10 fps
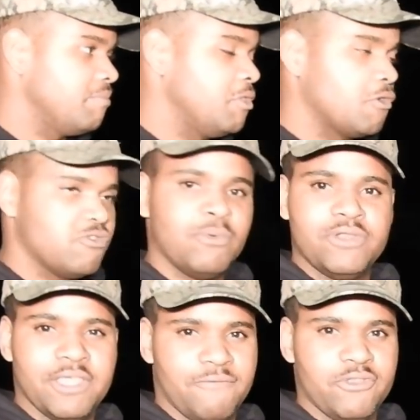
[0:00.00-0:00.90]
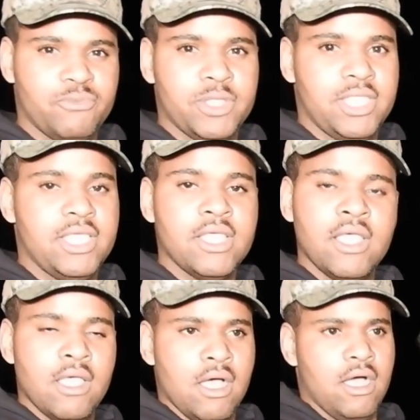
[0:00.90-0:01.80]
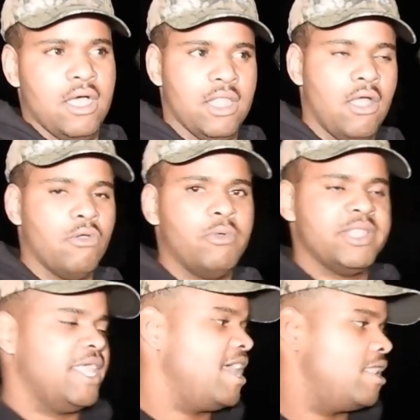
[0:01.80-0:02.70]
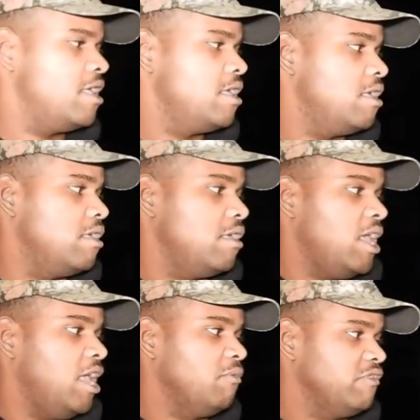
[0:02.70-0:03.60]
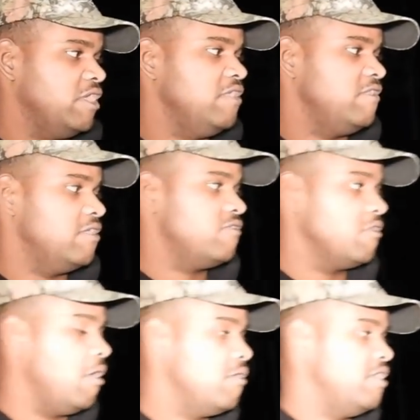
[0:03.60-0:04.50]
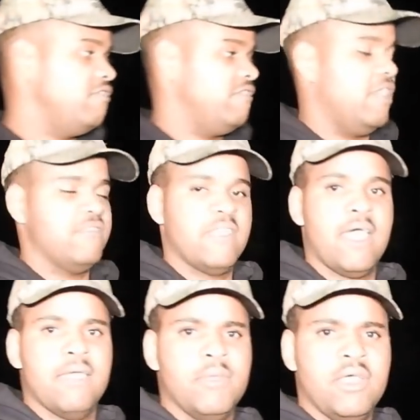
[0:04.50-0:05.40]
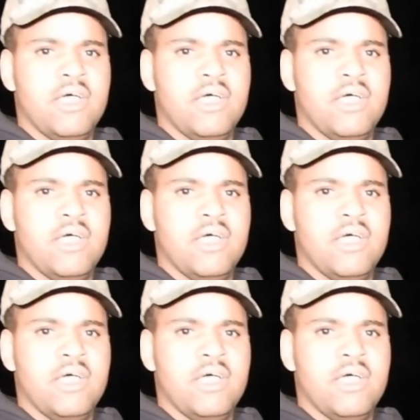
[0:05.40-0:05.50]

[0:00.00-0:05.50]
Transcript: noticeable difference with it. Uh, along with that, it was an easy install. It just takes time.